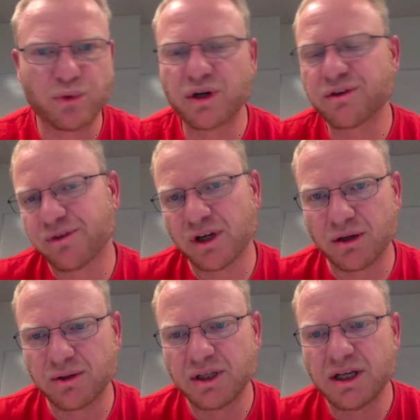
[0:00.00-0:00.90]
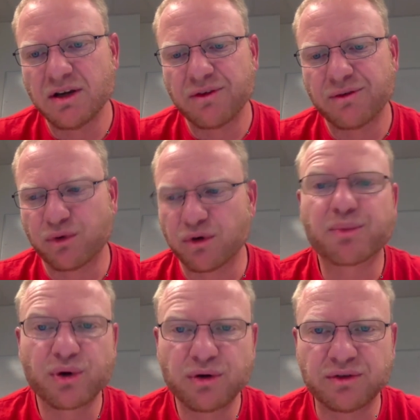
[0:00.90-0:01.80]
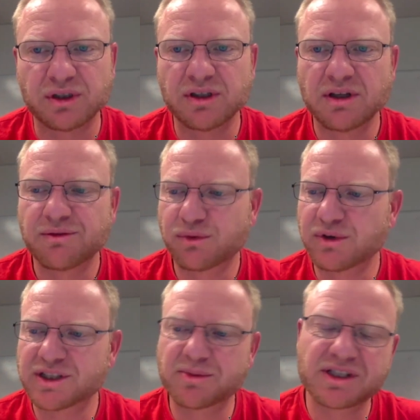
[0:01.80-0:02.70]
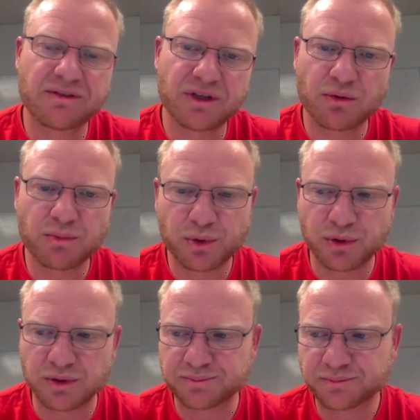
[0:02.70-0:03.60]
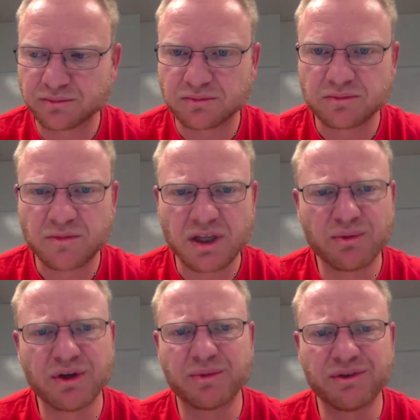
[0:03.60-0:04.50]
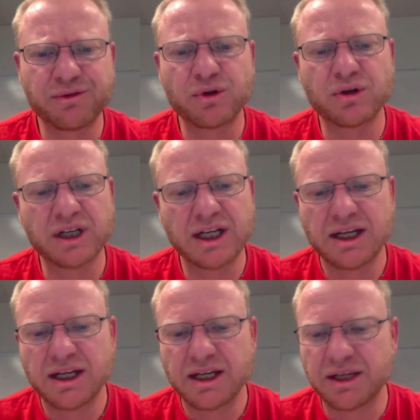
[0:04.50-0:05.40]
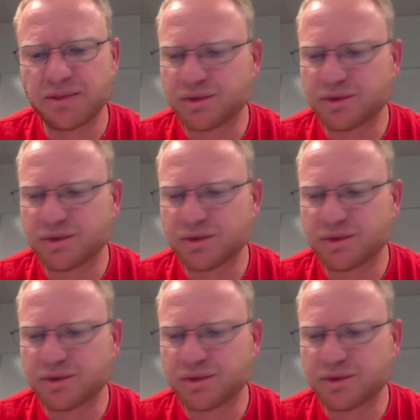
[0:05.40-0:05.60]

workflow for approval for a specific report. Where before, it